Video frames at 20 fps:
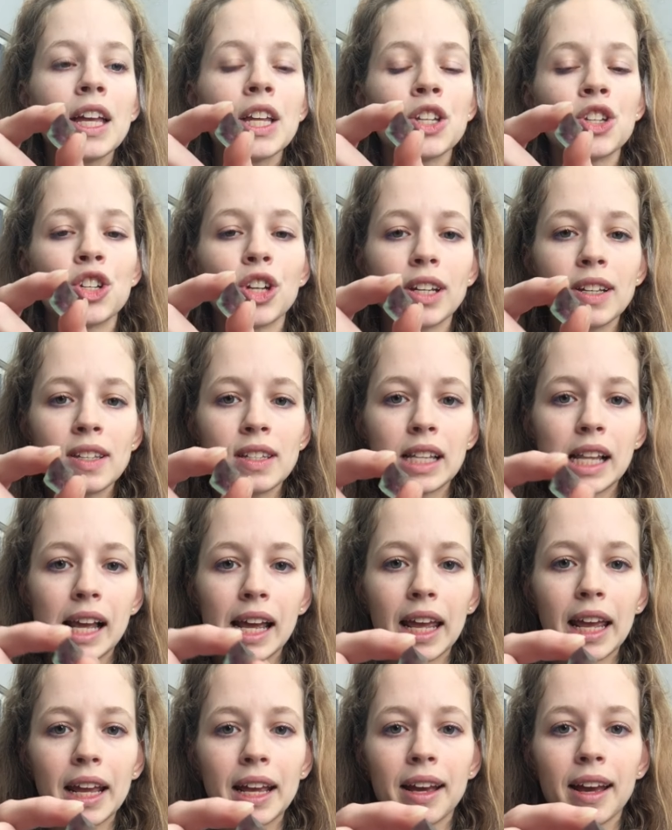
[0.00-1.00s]
Just
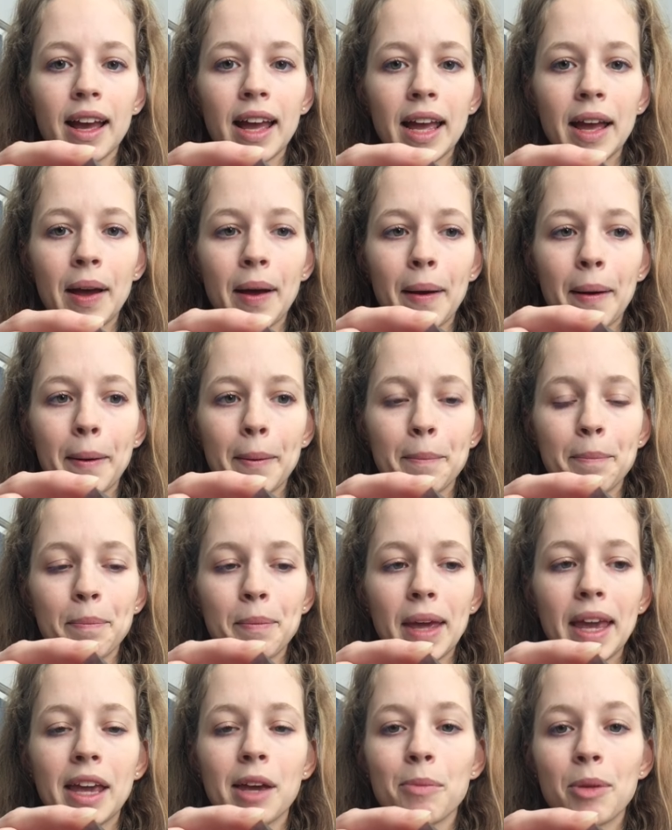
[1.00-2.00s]
like
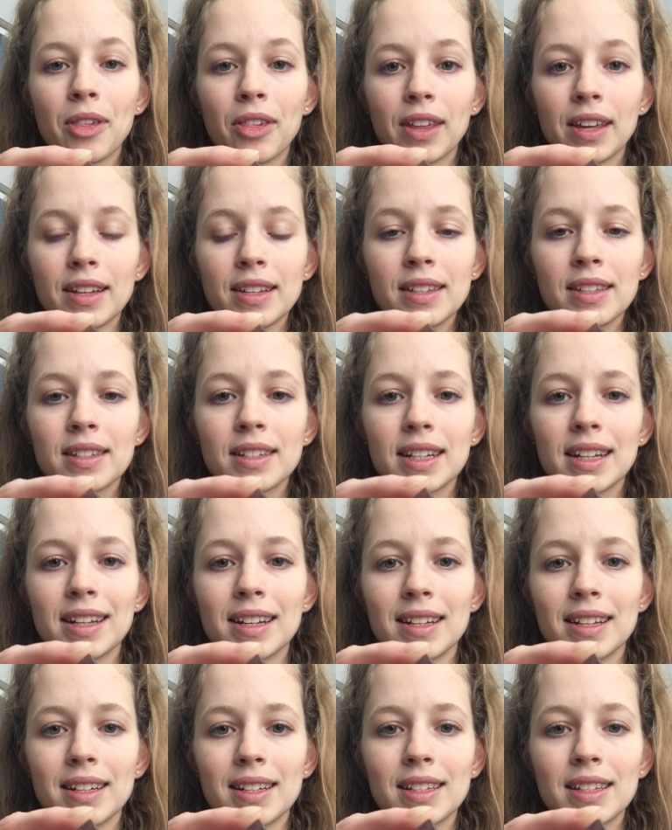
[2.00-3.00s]
amethyst
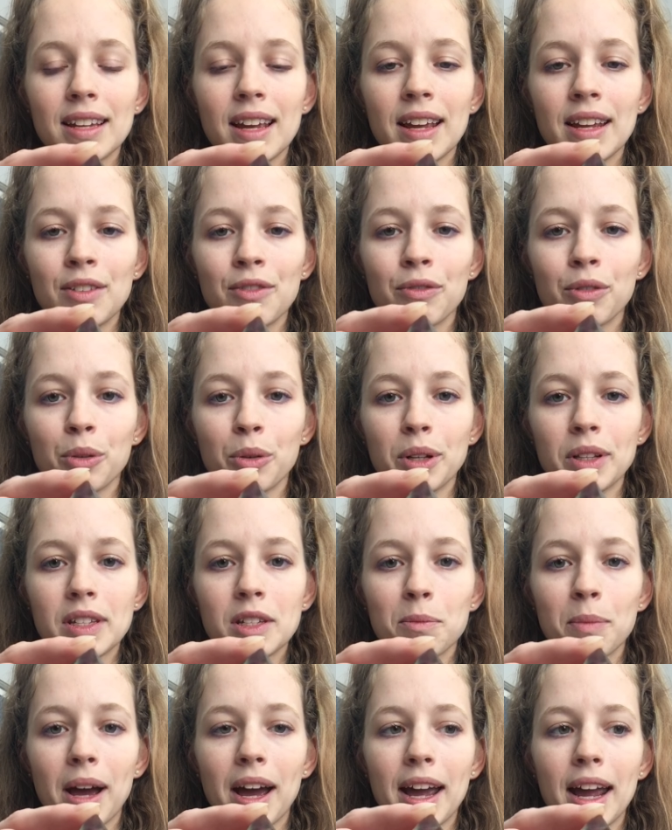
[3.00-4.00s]
is
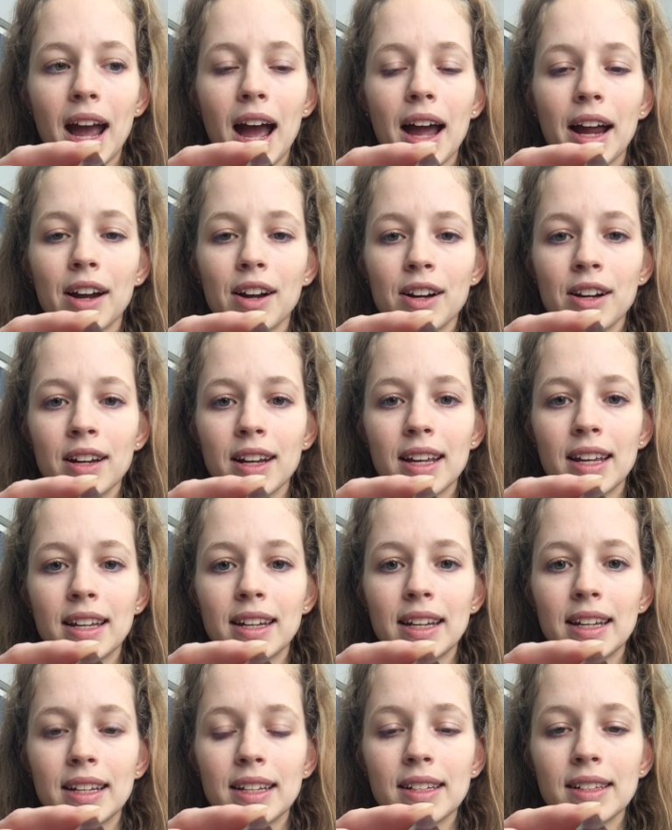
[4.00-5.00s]
influenced by iron in
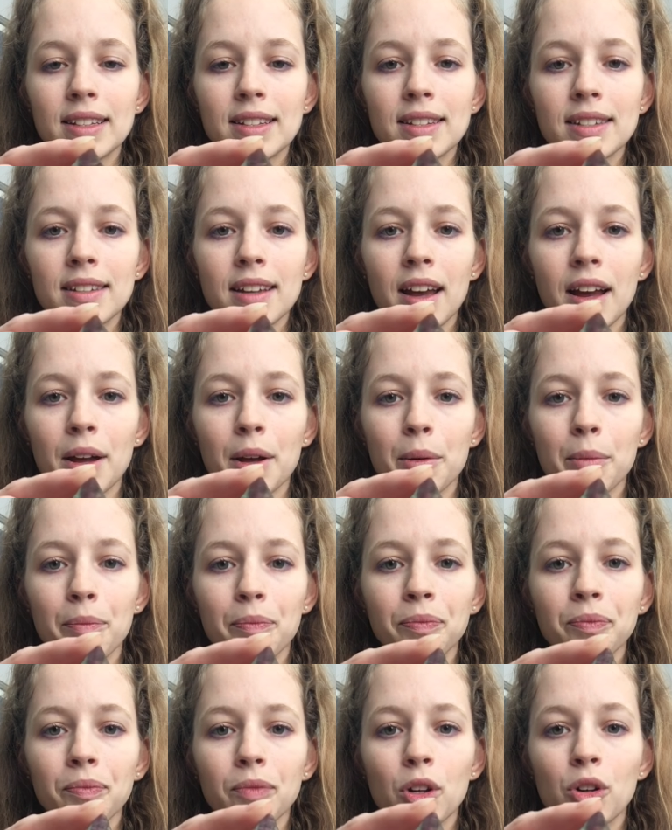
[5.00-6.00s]
its
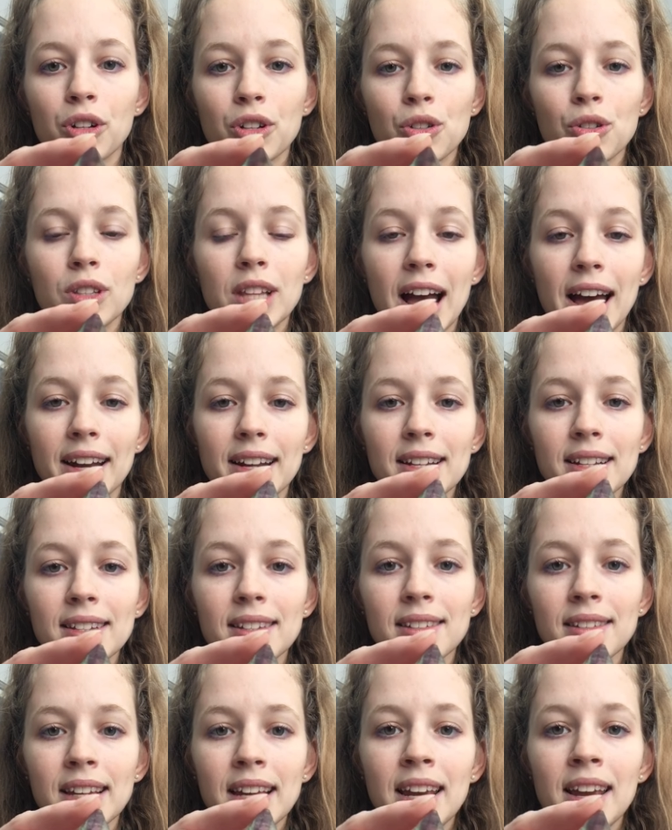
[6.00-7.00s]
crystal
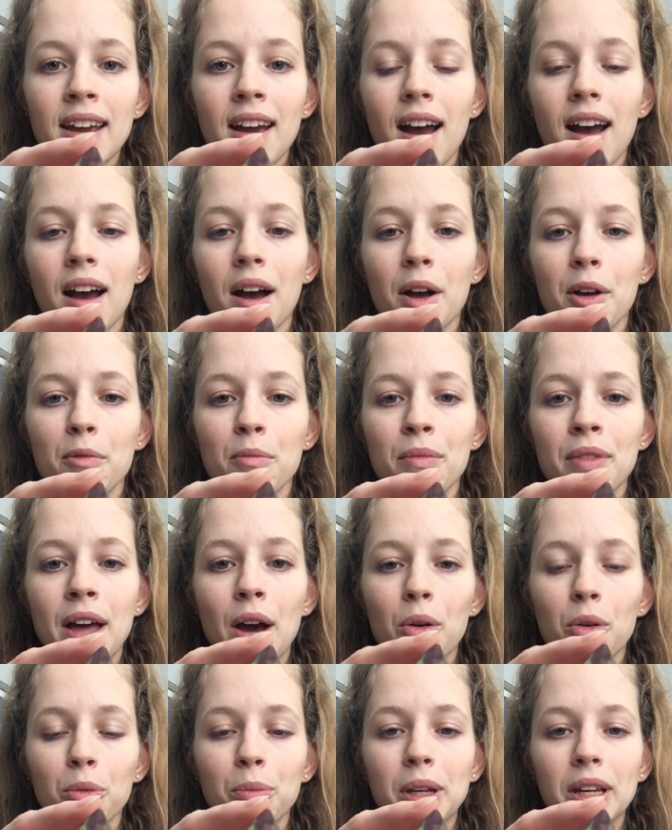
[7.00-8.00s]
lattice,
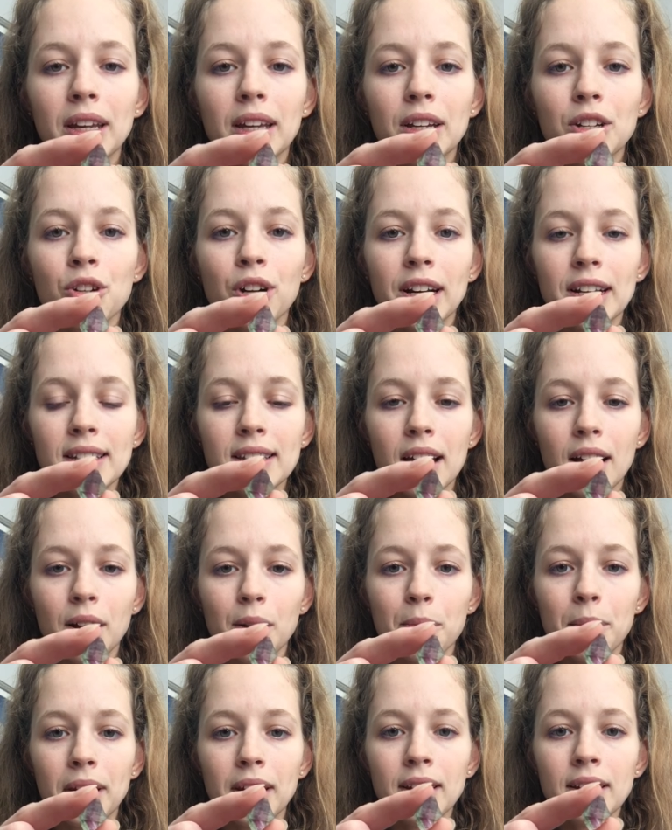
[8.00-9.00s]
that will be a trace
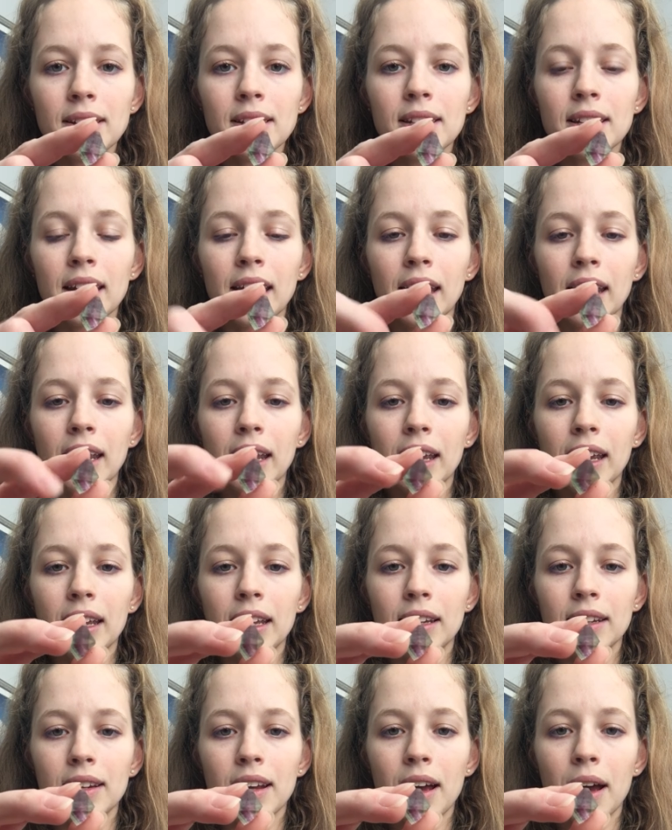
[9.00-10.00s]
element
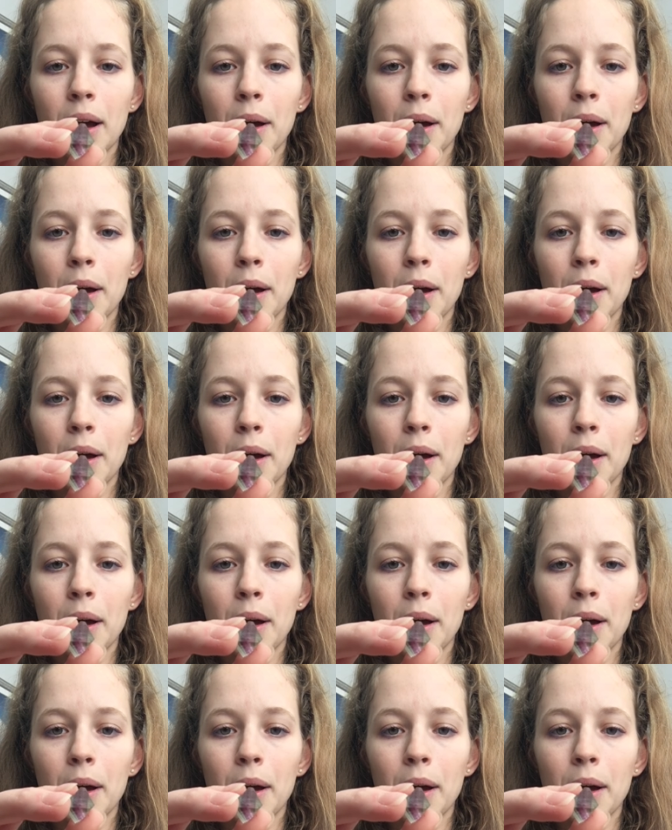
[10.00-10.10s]
and